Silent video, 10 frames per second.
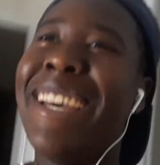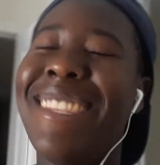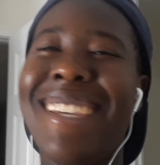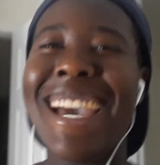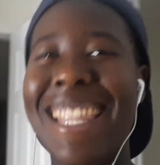
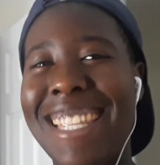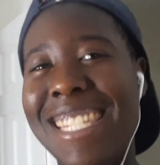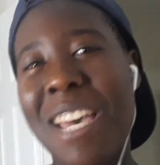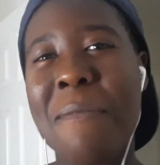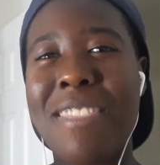You got the
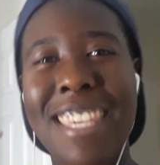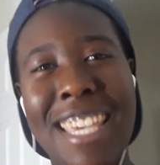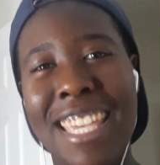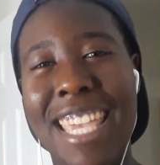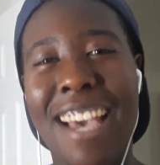
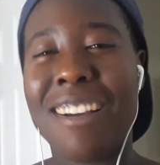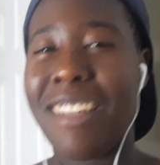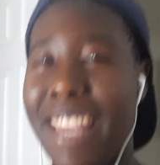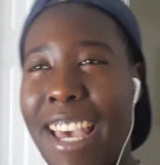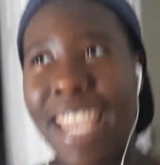something. Yeah, all
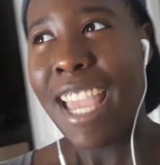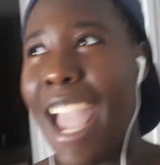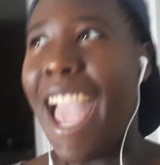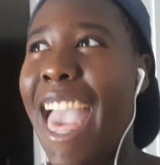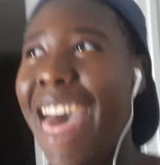that.
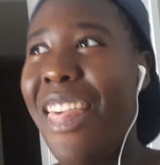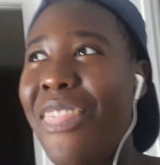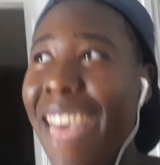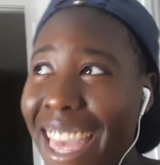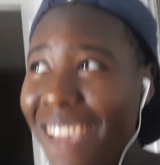And
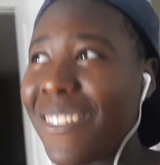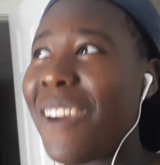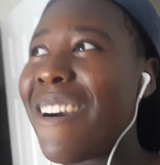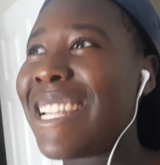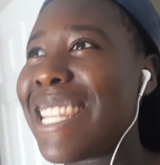then when I
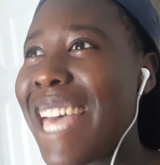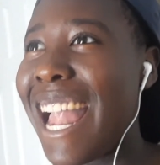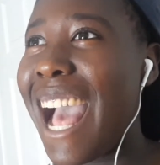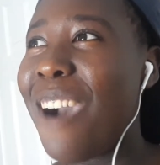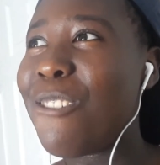watched
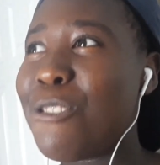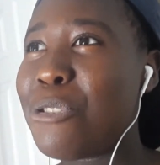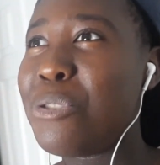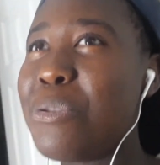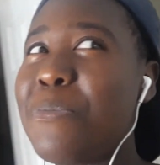that, I was
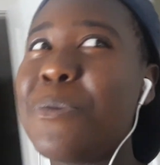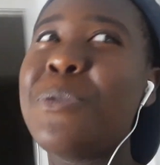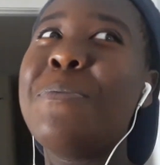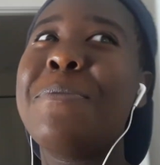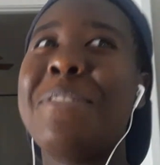super
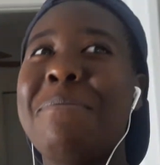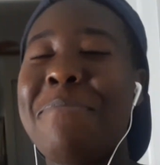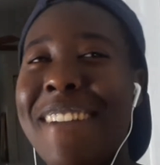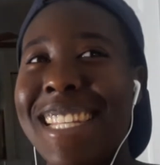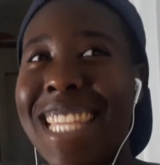uber
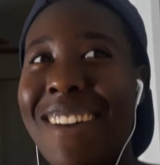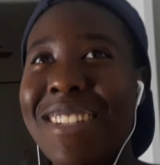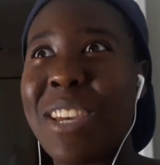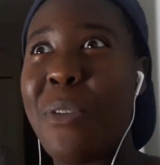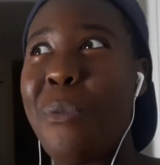impressed. I was
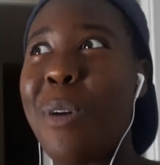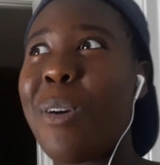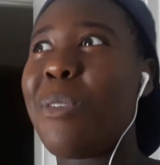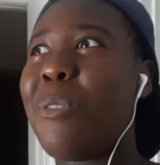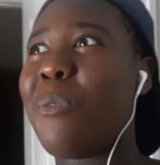like,
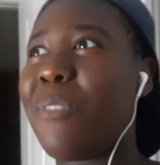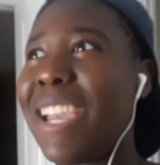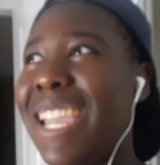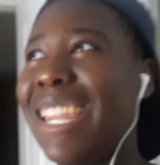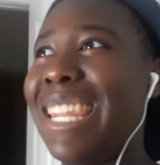whoa,
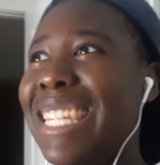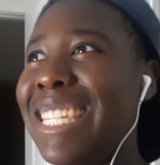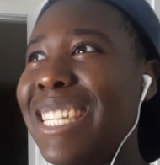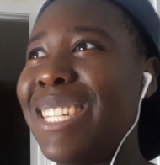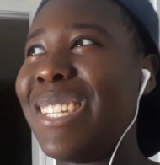wait, this
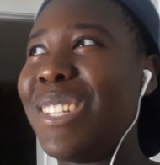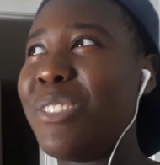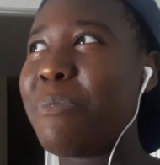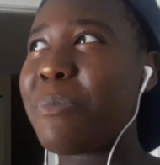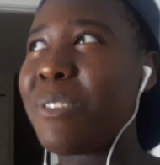is
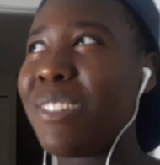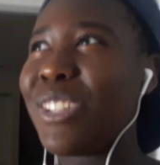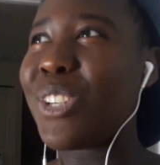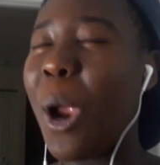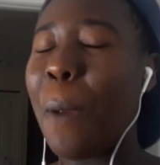super
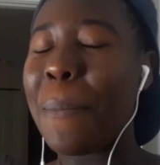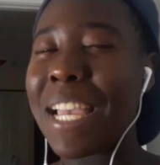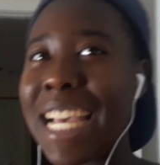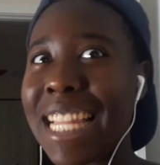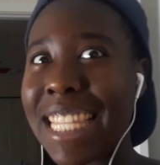sharp
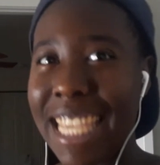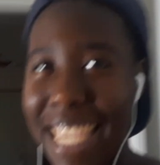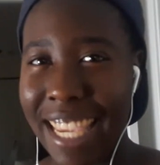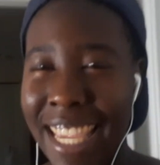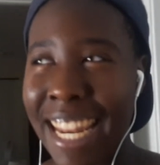and
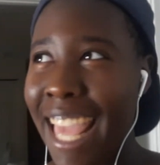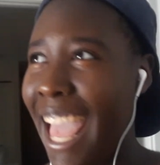clean.